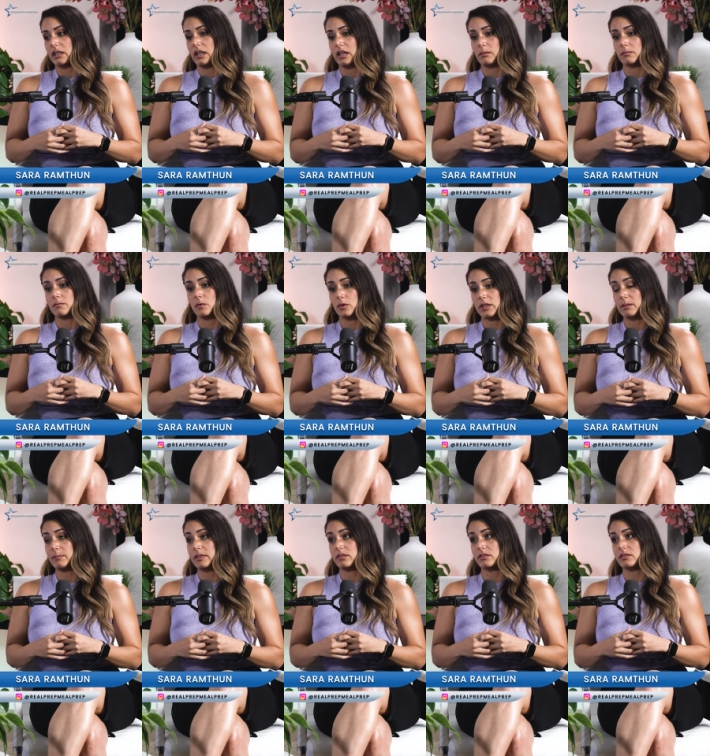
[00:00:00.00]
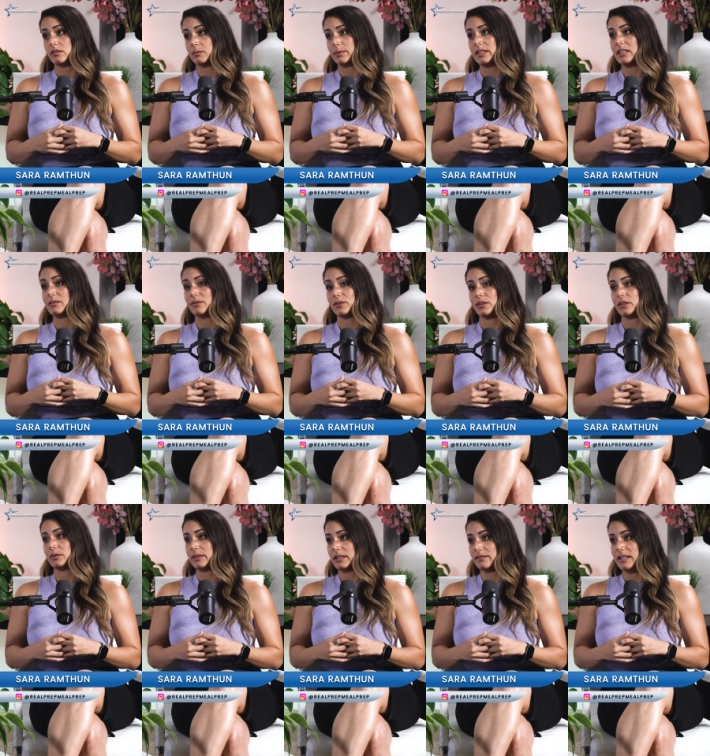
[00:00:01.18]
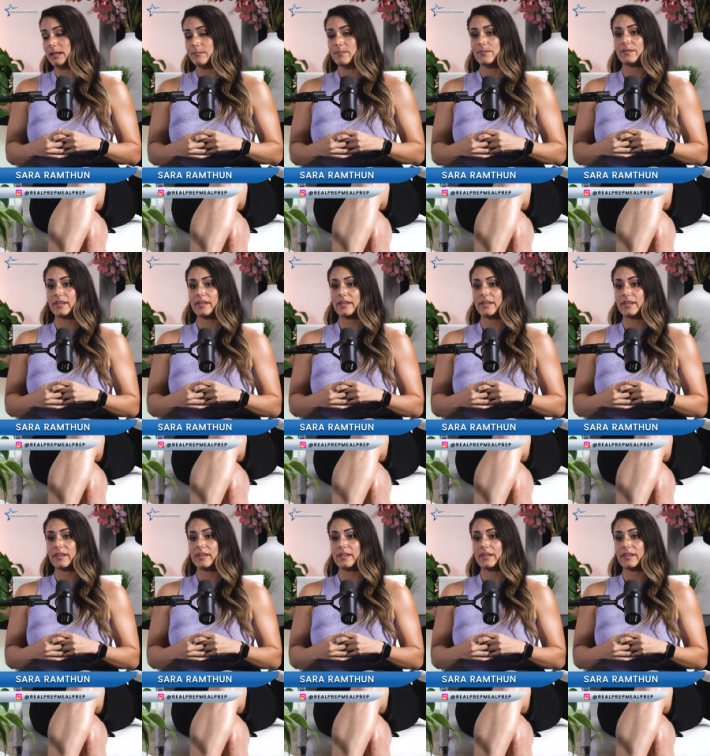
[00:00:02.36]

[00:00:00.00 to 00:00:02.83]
um, 40 meals a week for the three of them